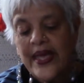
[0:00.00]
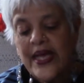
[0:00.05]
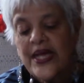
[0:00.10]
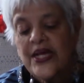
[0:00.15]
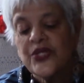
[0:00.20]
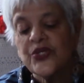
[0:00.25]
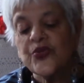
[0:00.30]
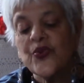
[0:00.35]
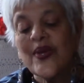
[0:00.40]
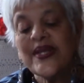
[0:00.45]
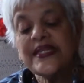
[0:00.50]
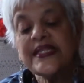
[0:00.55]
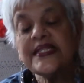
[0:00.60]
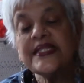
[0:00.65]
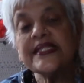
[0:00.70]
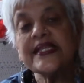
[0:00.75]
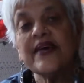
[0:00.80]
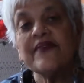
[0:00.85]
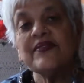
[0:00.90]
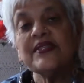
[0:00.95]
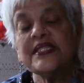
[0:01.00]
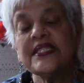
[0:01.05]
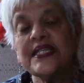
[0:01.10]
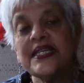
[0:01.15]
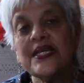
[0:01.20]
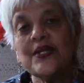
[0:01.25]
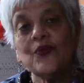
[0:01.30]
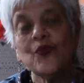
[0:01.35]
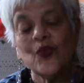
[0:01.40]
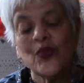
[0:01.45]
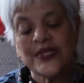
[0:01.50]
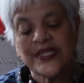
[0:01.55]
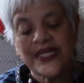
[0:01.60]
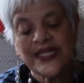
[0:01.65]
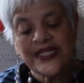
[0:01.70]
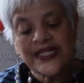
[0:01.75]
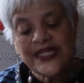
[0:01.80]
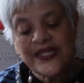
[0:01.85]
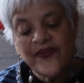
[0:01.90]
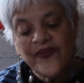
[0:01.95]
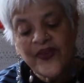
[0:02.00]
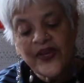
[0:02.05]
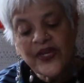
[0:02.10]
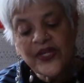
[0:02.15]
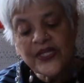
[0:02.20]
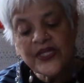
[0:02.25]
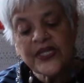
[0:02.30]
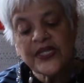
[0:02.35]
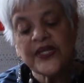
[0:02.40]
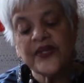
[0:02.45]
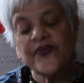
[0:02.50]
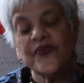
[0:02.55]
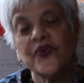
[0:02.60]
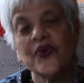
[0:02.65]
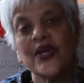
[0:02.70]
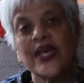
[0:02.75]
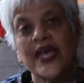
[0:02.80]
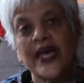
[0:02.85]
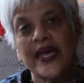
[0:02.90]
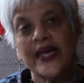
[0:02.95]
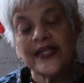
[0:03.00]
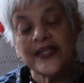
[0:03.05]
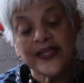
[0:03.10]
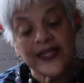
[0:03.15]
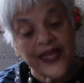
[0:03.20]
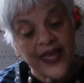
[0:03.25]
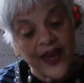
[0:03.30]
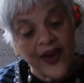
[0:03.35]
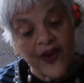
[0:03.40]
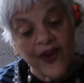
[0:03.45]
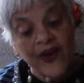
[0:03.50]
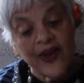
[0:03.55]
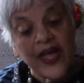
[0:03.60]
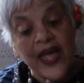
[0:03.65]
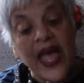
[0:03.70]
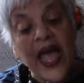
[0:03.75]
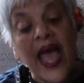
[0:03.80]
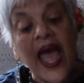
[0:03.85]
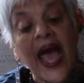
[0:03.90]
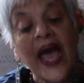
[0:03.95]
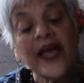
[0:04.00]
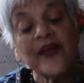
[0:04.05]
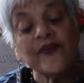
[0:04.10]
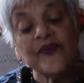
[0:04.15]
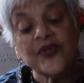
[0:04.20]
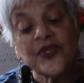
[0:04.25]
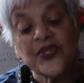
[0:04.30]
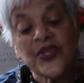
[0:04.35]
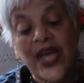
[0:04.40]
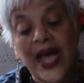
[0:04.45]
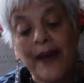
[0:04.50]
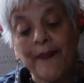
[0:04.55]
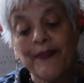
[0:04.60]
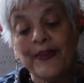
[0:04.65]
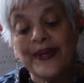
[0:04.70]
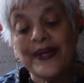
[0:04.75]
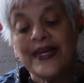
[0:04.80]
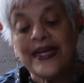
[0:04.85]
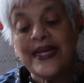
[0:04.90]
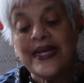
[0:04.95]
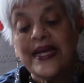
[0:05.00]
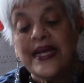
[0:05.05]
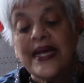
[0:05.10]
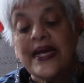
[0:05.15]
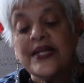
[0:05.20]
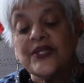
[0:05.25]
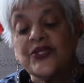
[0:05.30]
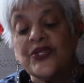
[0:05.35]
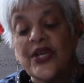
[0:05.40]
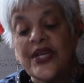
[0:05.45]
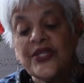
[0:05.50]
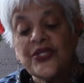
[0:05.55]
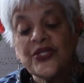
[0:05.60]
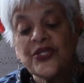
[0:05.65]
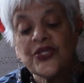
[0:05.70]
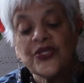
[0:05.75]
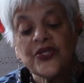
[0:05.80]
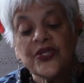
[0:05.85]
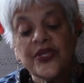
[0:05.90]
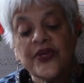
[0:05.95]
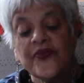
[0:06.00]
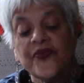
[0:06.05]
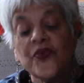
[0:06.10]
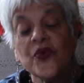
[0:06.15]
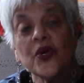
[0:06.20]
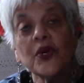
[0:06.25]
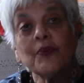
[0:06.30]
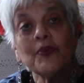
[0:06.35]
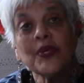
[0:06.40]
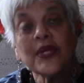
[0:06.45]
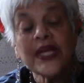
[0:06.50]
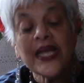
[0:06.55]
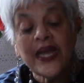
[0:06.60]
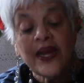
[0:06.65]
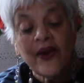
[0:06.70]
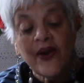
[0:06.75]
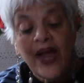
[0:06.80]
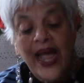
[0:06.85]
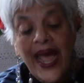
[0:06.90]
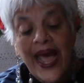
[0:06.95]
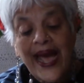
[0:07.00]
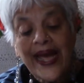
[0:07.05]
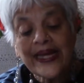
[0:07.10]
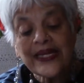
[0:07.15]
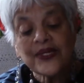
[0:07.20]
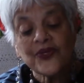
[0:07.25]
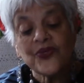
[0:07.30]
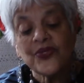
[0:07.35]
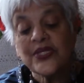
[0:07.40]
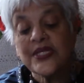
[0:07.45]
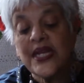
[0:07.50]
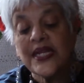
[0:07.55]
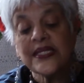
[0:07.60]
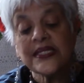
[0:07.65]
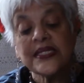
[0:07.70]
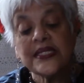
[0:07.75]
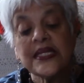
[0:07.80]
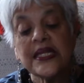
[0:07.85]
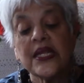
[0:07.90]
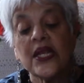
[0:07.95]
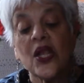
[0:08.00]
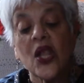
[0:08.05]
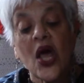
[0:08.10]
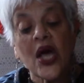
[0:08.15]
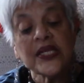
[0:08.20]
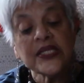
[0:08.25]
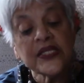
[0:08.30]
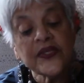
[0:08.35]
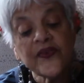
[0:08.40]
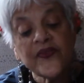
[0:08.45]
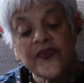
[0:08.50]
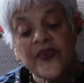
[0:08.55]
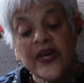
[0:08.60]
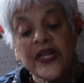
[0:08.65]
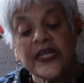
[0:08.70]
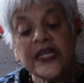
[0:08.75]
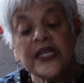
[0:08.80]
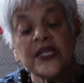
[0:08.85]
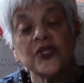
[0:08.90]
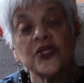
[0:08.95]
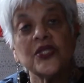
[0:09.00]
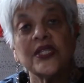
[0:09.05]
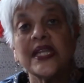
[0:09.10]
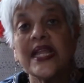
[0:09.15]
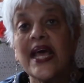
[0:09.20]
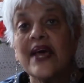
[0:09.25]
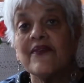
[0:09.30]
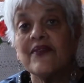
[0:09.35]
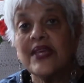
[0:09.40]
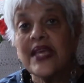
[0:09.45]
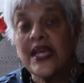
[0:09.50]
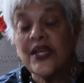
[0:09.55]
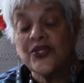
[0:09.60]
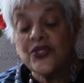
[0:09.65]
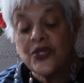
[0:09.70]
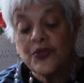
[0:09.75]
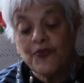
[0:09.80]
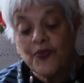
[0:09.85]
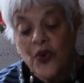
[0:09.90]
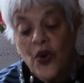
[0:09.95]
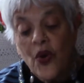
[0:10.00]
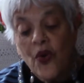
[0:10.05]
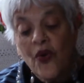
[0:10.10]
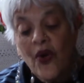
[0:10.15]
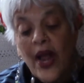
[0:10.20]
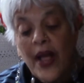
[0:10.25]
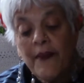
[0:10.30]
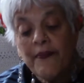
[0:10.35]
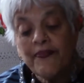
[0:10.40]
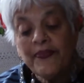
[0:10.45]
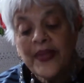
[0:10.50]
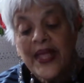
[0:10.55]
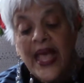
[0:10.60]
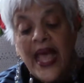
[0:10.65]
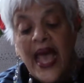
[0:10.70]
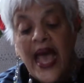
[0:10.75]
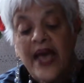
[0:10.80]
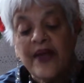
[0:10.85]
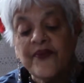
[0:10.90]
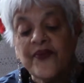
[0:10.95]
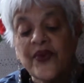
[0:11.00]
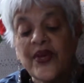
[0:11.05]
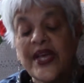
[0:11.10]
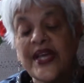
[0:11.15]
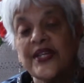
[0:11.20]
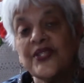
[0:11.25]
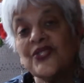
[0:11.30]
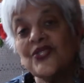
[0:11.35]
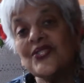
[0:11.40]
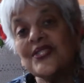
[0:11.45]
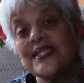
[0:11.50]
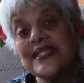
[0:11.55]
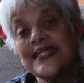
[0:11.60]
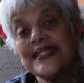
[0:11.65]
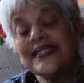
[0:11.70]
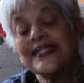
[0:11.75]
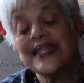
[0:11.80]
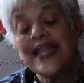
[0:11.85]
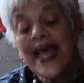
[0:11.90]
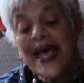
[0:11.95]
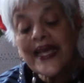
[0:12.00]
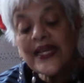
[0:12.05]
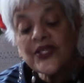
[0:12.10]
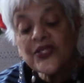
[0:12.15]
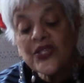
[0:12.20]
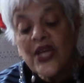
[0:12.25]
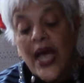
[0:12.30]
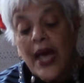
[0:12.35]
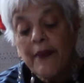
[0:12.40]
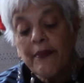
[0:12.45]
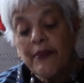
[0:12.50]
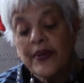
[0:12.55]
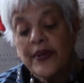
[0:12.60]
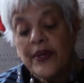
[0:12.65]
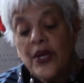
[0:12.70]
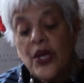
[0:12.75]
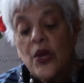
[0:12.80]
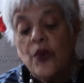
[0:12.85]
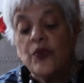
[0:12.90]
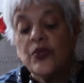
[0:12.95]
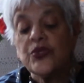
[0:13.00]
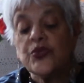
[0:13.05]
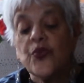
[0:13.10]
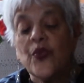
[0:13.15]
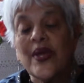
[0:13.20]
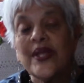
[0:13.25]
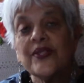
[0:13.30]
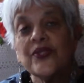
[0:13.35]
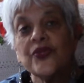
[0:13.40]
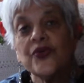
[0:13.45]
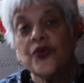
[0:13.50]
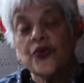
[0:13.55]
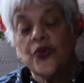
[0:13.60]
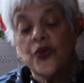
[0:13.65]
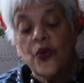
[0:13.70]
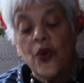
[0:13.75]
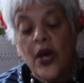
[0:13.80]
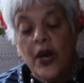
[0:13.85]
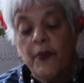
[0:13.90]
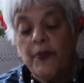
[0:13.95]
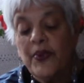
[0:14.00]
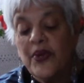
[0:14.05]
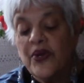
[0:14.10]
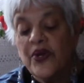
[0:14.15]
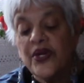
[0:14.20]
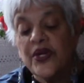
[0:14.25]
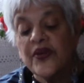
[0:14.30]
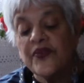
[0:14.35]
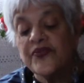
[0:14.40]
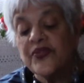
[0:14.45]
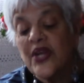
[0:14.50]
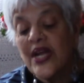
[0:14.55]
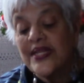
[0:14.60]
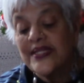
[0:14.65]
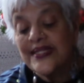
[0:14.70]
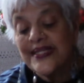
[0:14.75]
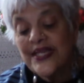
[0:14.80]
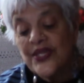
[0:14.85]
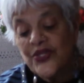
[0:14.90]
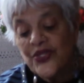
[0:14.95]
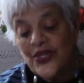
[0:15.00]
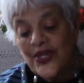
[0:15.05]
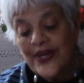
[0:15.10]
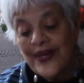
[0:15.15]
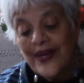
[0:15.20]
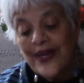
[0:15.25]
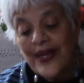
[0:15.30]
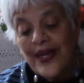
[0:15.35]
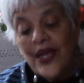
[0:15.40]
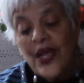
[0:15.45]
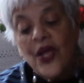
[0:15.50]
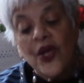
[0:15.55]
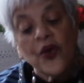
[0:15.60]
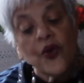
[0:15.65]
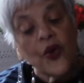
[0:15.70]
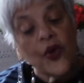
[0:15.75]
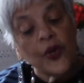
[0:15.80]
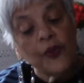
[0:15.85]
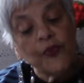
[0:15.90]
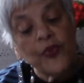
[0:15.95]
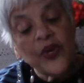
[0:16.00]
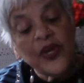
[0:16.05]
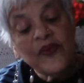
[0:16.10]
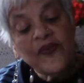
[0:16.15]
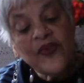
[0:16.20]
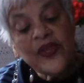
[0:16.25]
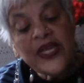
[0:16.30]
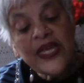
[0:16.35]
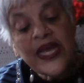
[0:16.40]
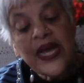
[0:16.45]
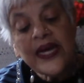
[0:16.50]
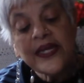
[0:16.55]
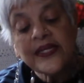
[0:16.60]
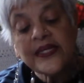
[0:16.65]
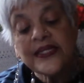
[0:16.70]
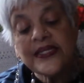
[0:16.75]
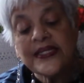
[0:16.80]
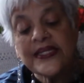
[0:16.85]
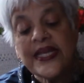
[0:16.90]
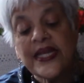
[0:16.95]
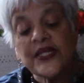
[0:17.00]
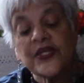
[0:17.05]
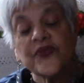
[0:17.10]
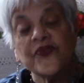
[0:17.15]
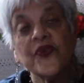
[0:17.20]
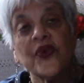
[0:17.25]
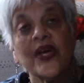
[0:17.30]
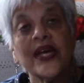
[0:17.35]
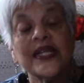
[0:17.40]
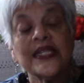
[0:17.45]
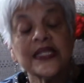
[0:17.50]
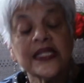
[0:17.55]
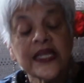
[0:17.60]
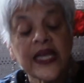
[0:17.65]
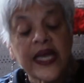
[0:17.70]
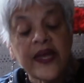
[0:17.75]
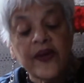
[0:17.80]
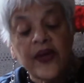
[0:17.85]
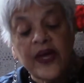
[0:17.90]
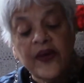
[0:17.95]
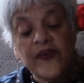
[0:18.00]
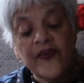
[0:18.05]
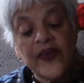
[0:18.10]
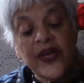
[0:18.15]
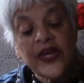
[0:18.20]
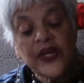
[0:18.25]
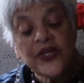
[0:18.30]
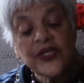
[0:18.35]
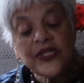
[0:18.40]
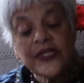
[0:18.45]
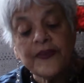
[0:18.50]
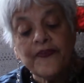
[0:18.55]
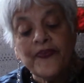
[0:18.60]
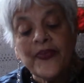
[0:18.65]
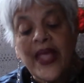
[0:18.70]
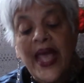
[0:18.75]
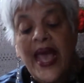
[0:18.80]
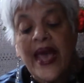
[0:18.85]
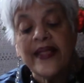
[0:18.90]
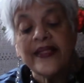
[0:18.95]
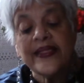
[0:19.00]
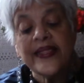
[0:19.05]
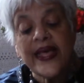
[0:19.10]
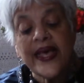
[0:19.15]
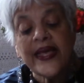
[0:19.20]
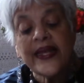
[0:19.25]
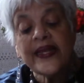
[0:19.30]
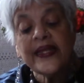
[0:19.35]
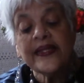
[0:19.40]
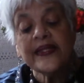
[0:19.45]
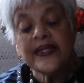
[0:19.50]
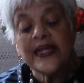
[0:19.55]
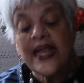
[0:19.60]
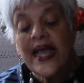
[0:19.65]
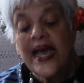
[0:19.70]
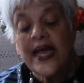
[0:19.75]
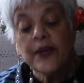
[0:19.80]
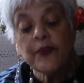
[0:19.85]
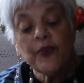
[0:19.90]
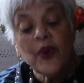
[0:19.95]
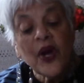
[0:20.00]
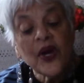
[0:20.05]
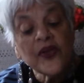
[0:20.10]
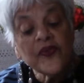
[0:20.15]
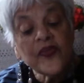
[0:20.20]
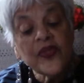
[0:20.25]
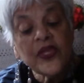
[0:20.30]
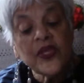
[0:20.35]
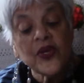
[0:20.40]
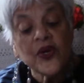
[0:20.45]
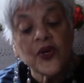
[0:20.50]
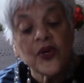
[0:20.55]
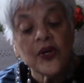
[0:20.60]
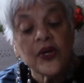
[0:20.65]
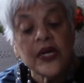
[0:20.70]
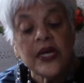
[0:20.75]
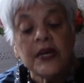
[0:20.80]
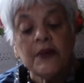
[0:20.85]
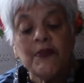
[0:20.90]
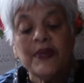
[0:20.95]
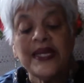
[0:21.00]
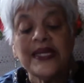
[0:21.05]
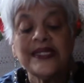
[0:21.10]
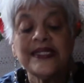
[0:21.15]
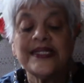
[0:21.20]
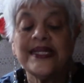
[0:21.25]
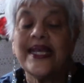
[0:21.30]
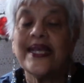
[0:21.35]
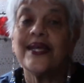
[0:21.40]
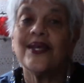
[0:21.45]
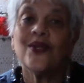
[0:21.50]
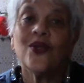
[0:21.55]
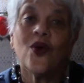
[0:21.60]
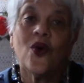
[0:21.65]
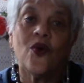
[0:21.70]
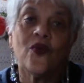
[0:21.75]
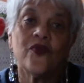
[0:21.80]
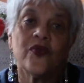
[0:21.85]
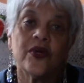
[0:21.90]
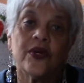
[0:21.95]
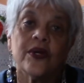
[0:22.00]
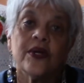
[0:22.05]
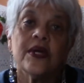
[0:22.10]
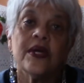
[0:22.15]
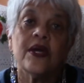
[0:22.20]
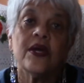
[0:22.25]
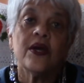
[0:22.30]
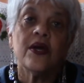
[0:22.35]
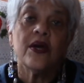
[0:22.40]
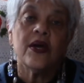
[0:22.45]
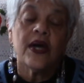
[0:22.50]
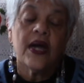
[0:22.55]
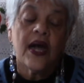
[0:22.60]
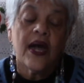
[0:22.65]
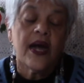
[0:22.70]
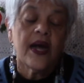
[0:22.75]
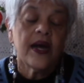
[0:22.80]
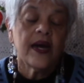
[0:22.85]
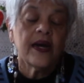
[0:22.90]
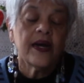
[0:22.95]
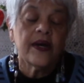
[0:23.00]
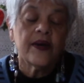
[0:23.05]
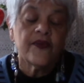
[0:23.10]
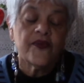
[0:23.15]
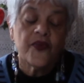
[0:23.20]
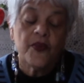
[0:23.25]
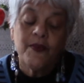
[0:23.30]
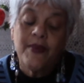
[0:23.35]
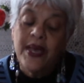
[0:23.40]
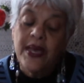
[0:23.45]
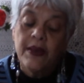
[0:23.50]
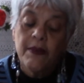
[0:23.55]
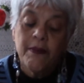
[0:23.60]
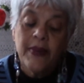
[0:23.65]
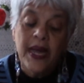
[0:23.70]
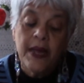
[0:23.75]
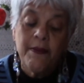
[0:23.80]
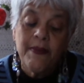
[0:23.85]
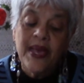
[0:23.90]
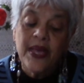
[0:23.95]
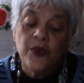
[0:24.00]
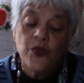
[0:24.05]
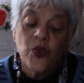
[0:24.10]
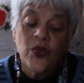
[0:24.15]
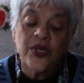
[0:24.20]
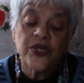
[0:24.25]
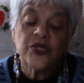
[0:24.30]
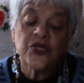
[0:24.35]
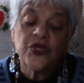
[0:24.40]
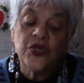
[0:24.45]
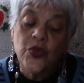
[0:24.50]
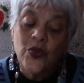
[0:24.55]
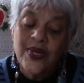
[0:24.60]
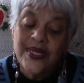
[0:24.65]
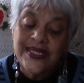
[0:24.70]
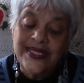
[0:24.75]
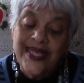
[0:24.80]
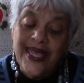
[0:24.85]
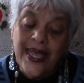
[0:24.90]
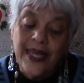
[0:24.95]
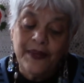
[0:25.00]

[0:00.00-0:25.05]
2017 was a difficult year for healthcare and for CHAP. Changes to the Affordable Care Act resulted in loss of funding to the navigation program and for agencies like CHAP, which went through a period of transition, going briefly under the Center for Health Affairs and then in the latter part of the year being taken over by MedWorks USA.